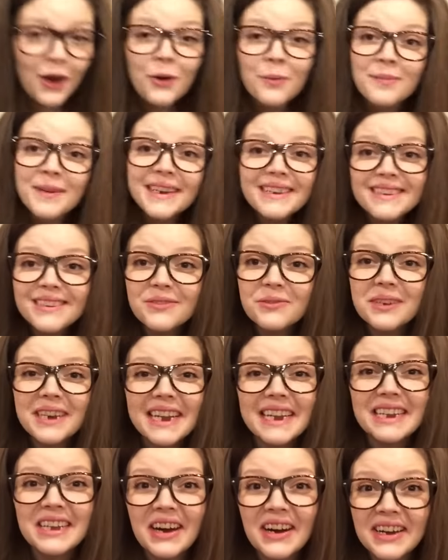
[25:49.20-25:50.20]
opened when
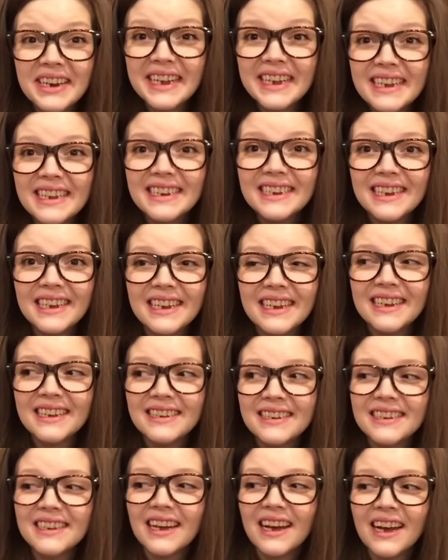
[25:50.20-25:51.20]
I got it,
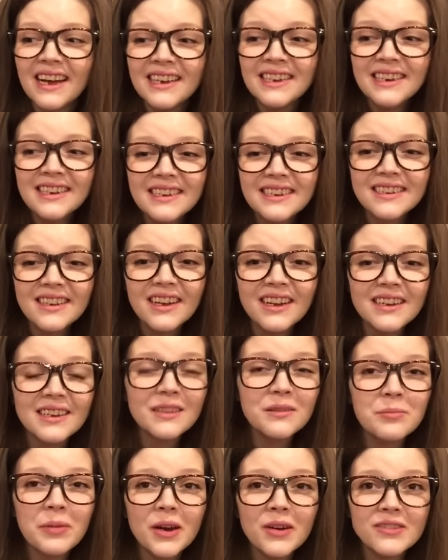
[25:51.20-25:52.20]
and I need to talk to
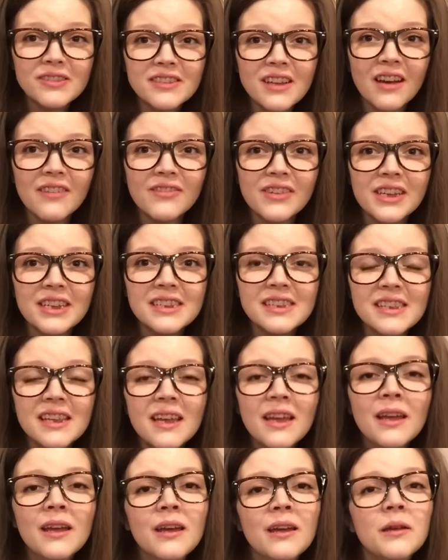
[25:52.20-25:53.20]
the post office
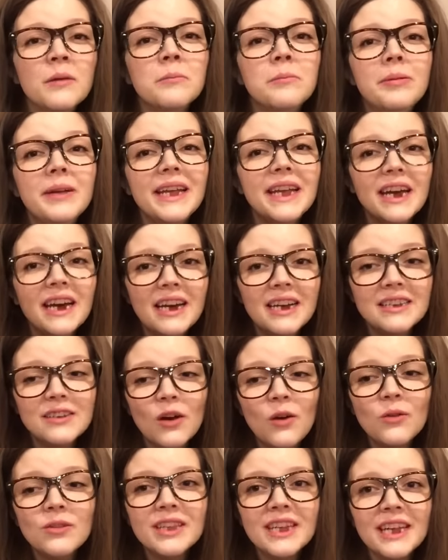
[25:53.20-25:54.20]
because
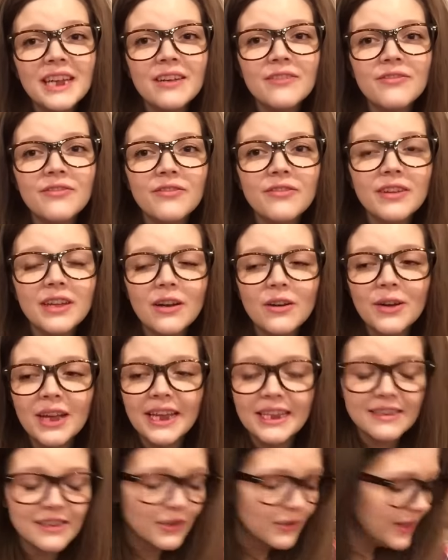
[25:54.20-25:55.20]
only if,
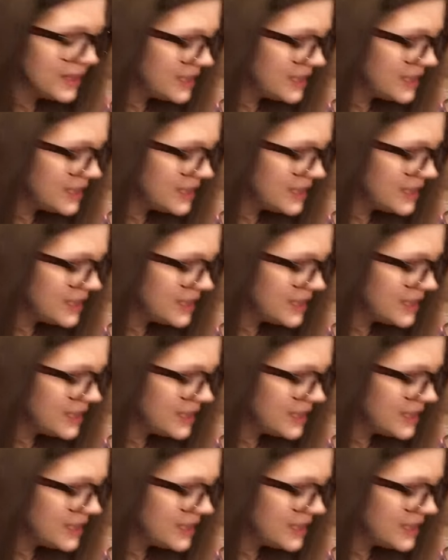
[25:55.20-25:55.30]
okay, so